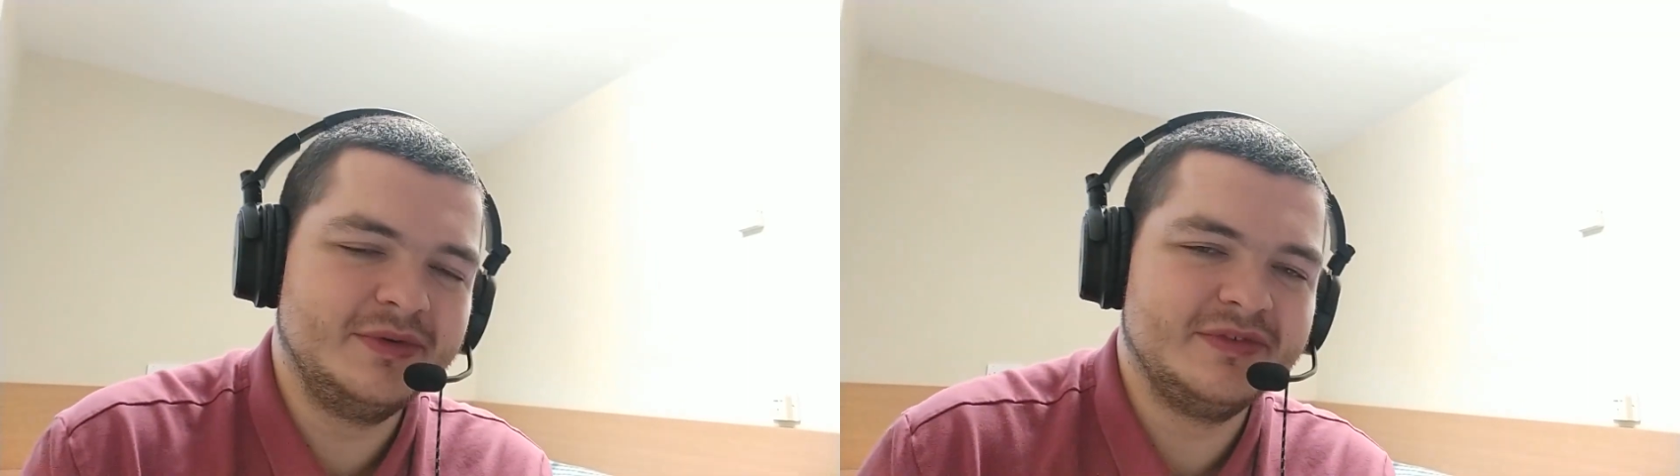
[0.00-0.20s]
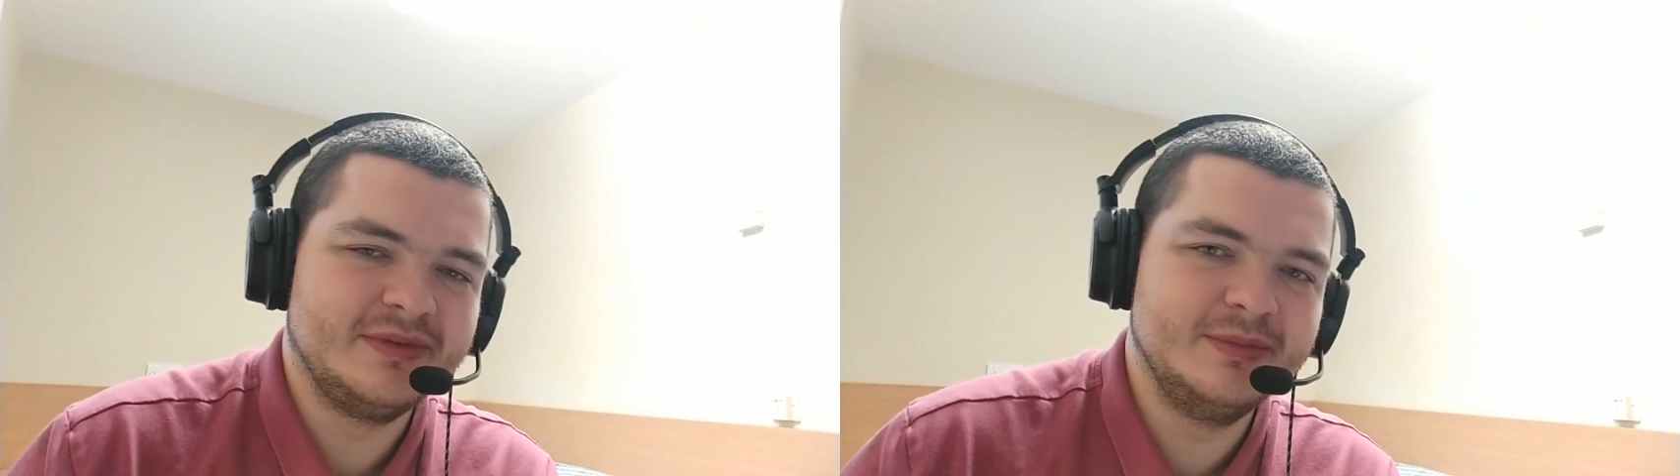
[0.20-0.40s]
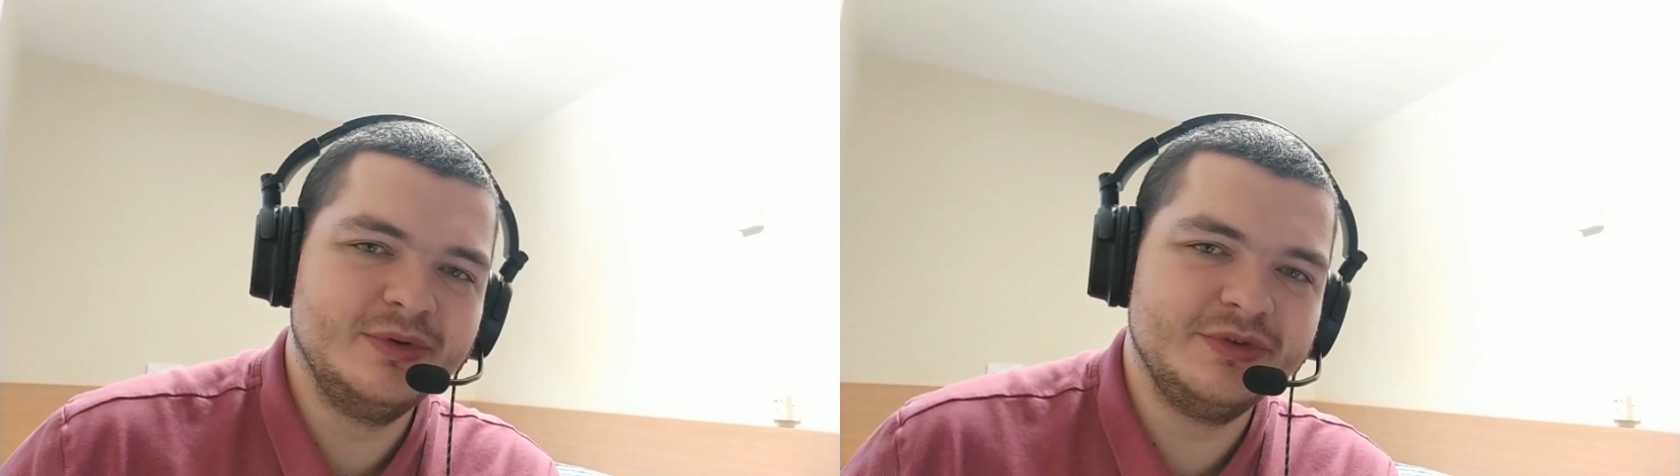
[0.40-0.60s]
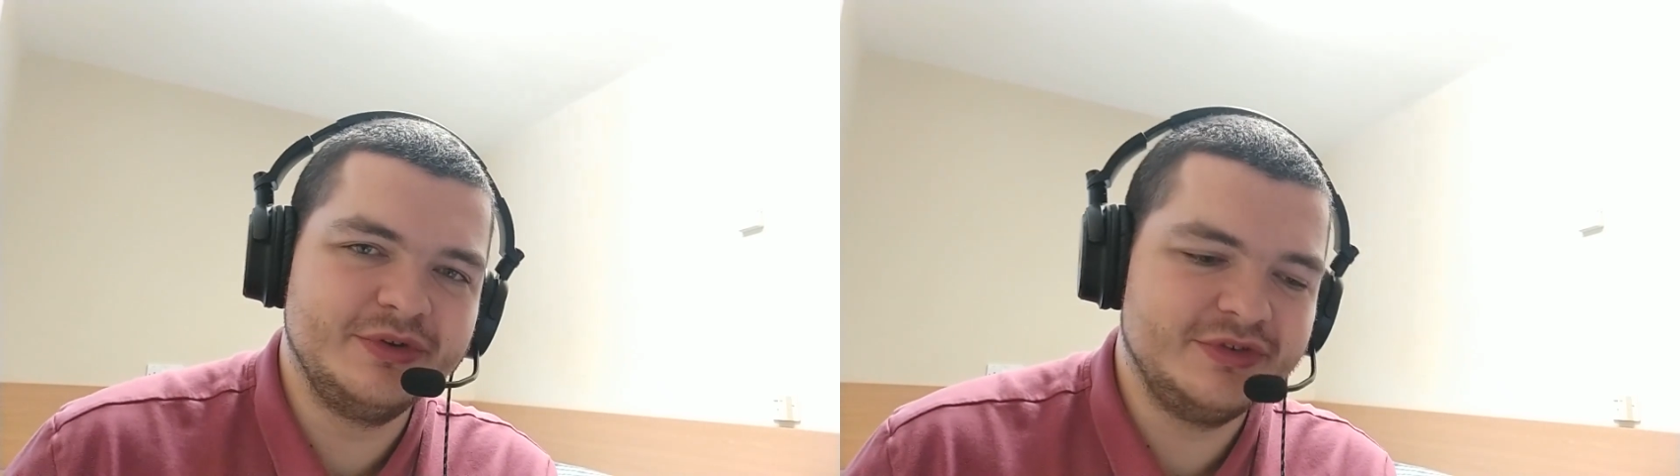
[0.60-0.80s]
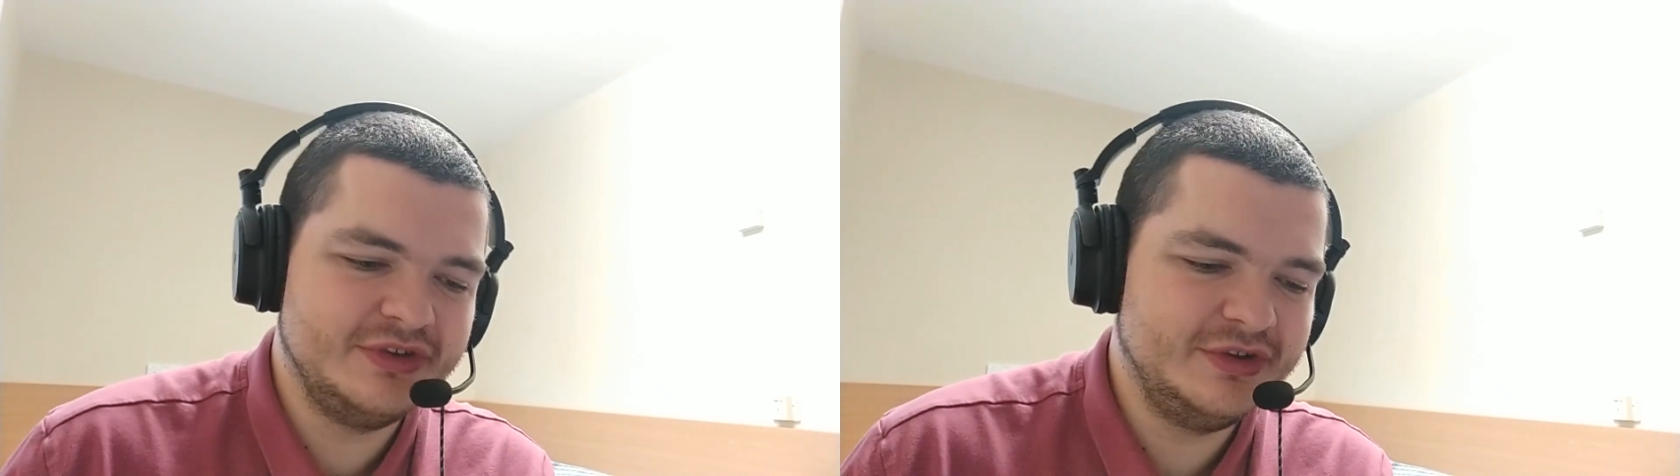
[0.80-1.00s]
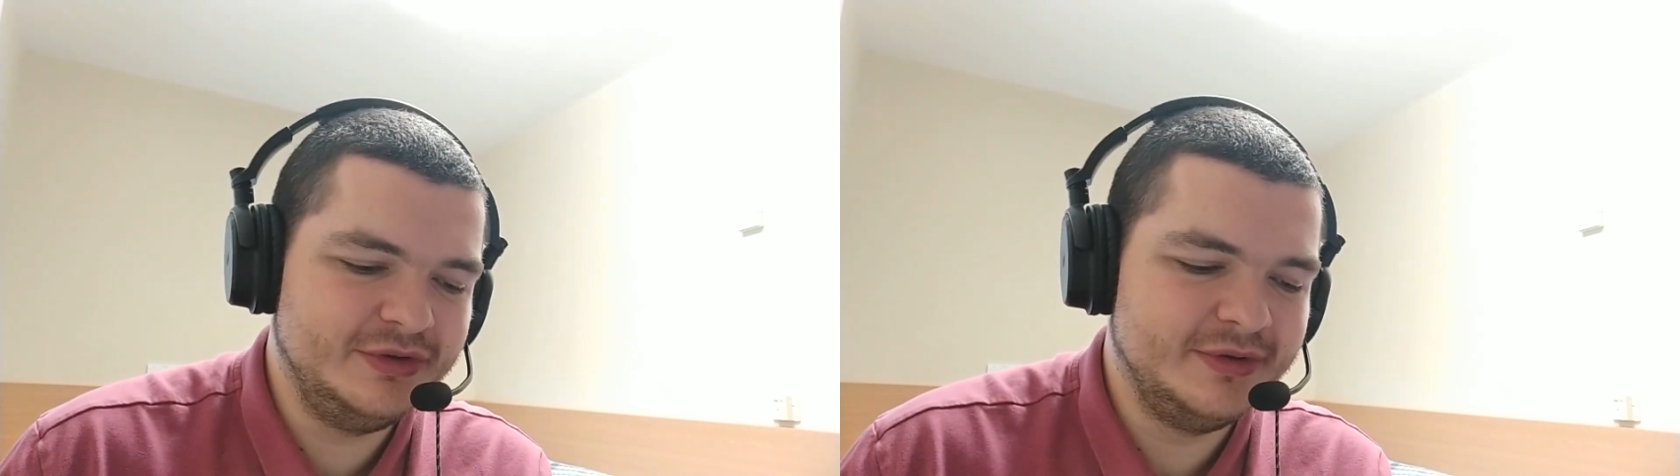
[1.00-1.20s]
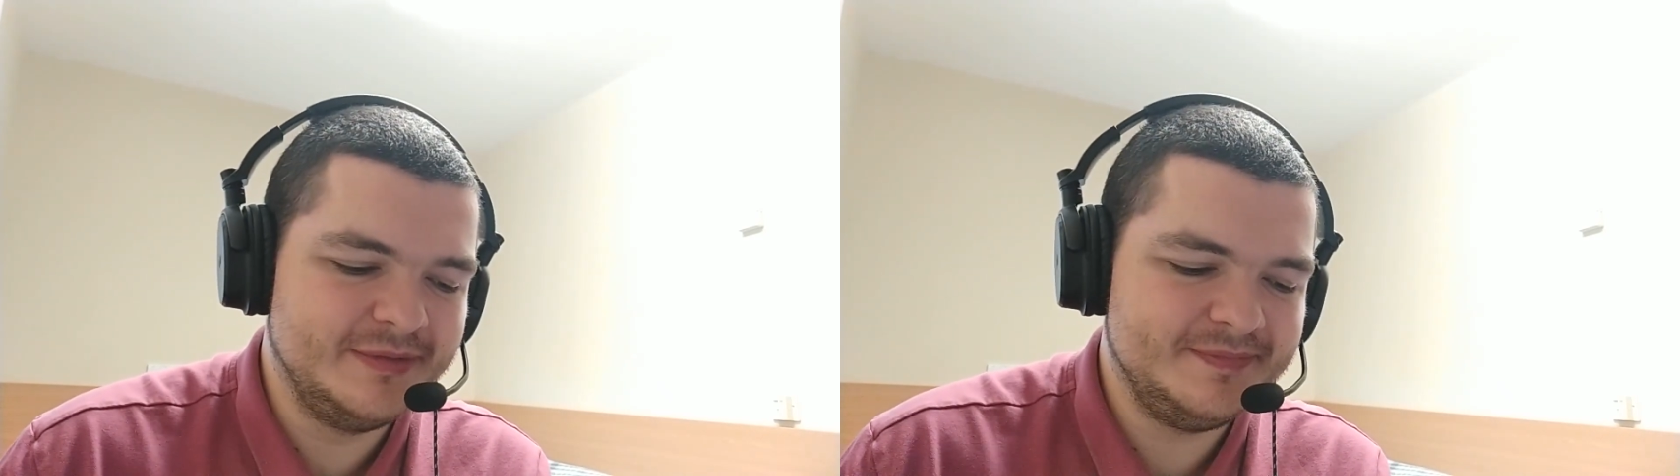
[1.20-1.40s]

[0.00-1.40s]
with some more Doctor Who.